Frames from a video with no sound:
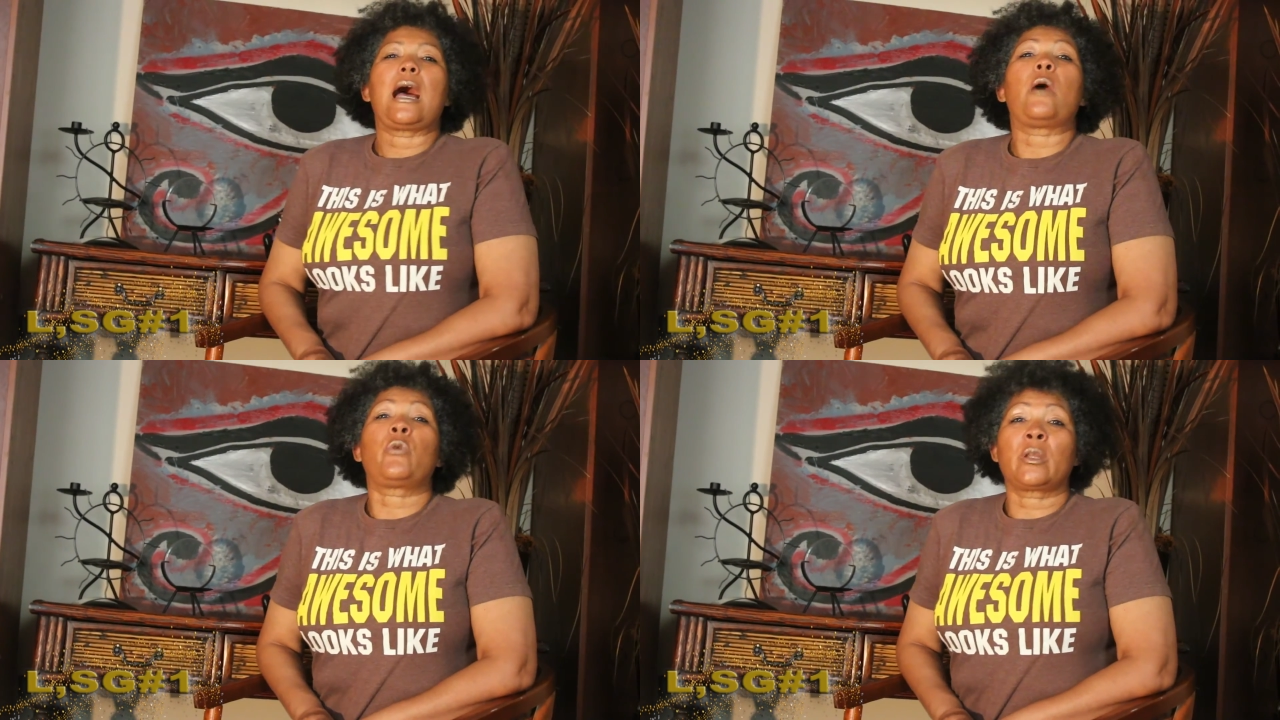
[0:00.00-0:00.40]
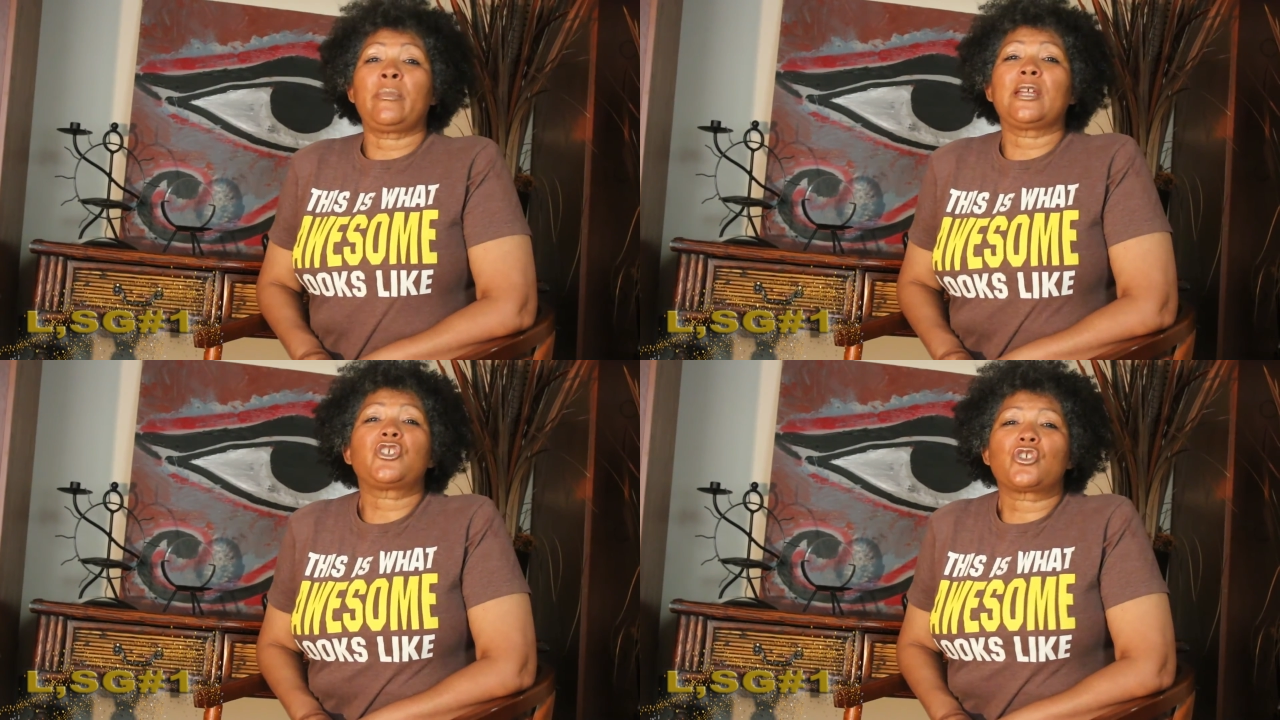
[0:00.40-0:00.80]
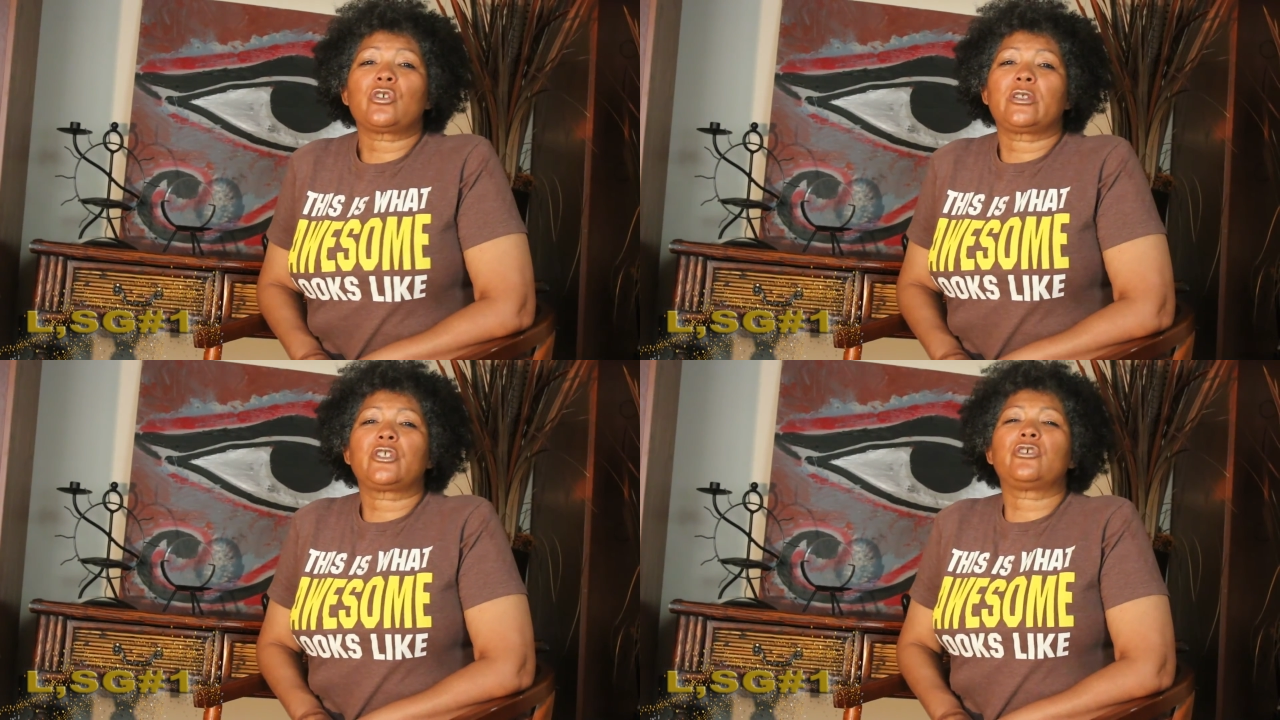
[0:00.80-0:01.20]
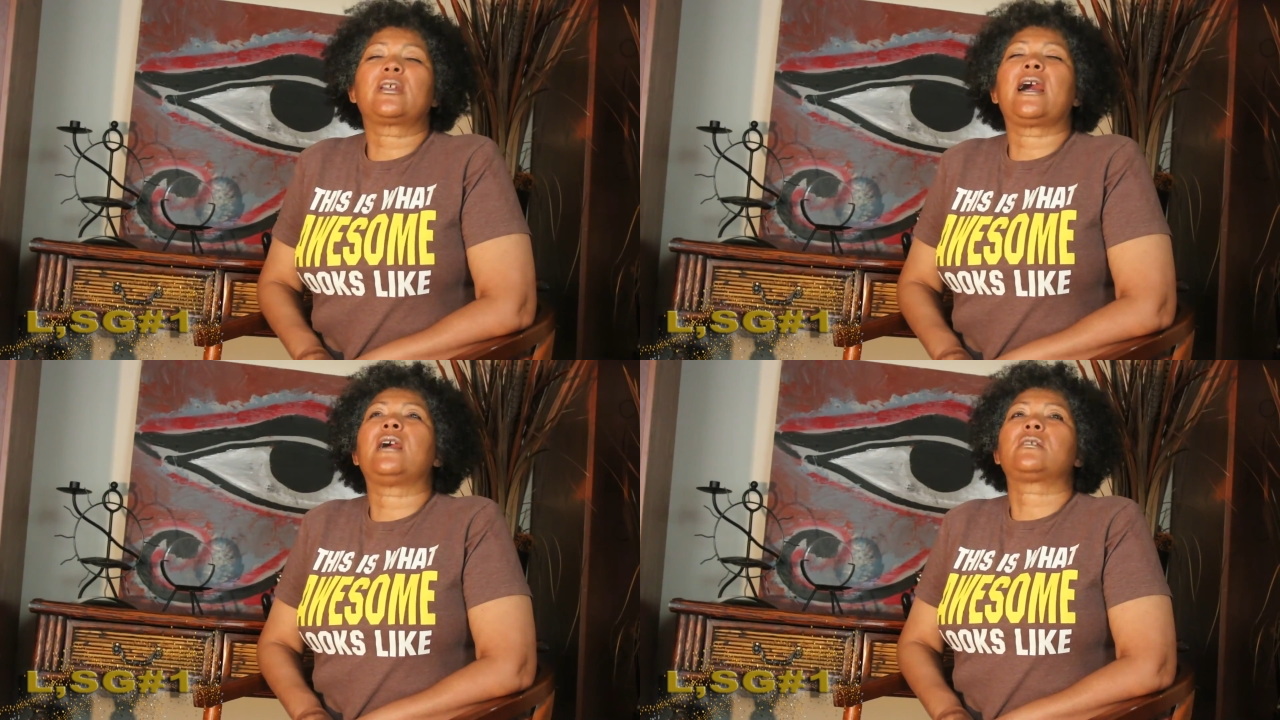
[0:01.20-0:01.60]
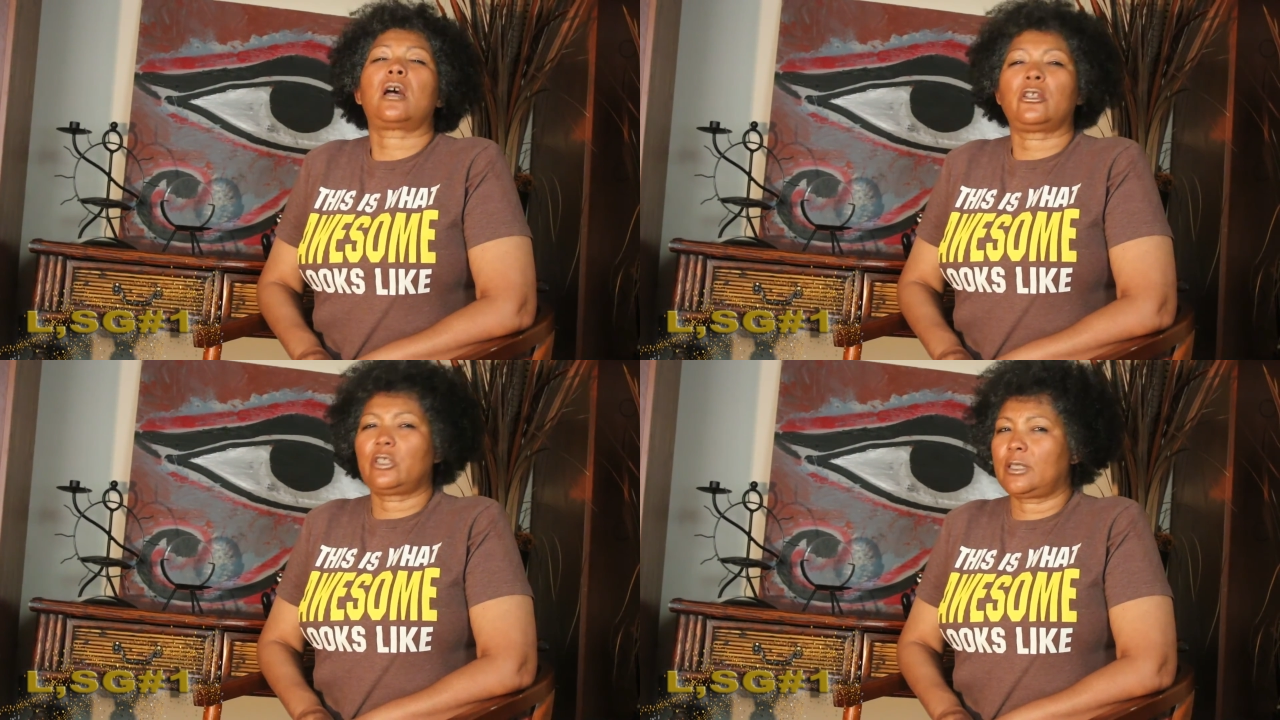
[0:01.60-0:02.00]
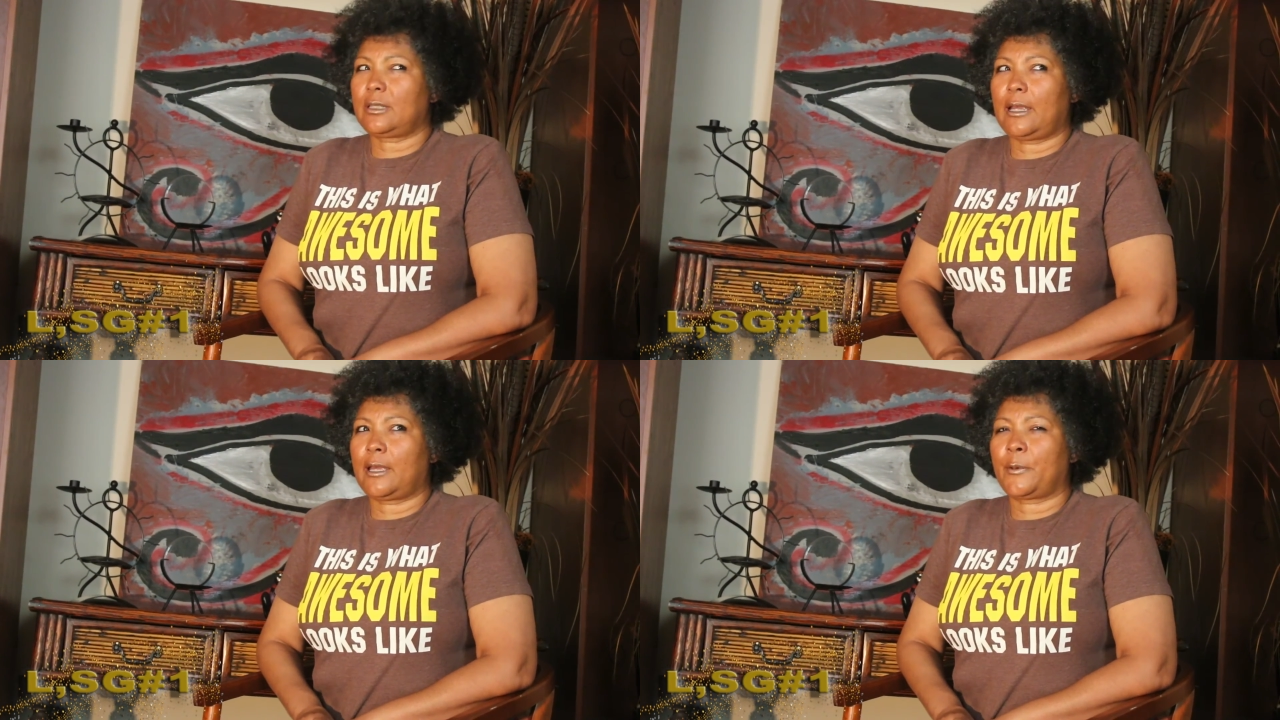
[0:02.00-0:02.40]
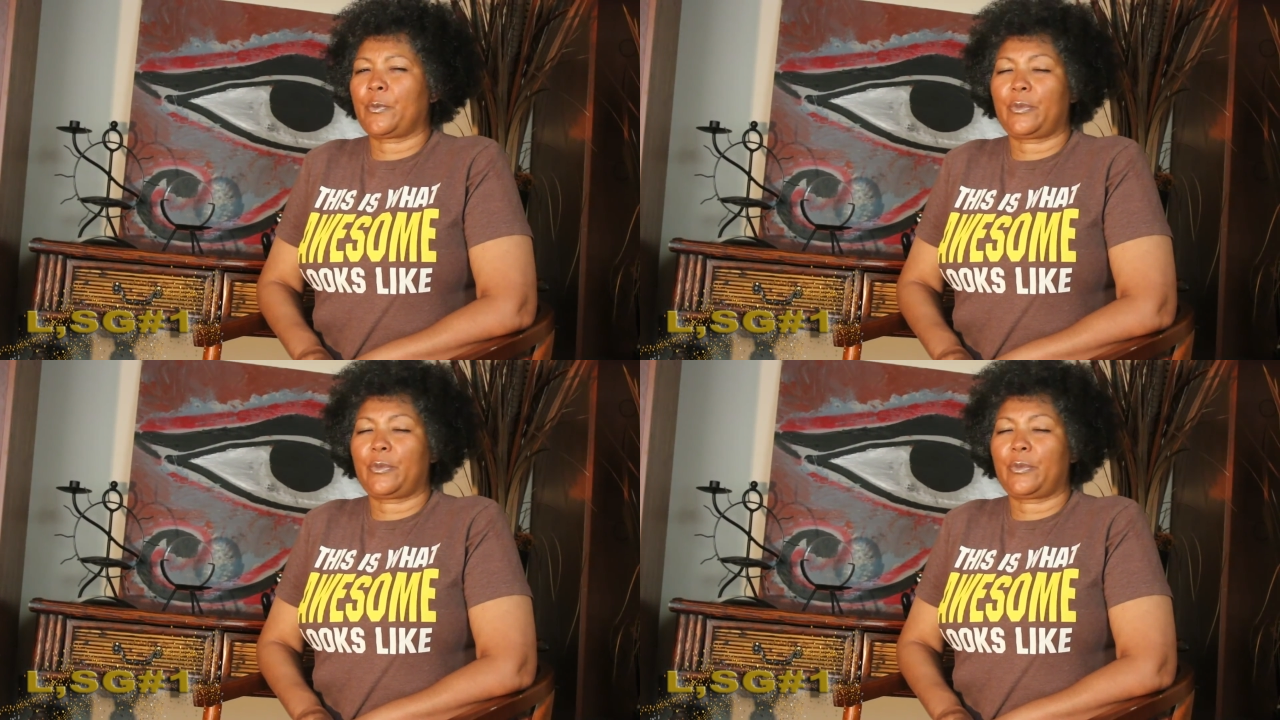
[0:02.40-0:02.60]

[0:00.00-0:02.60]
I want to make sure that you guys understand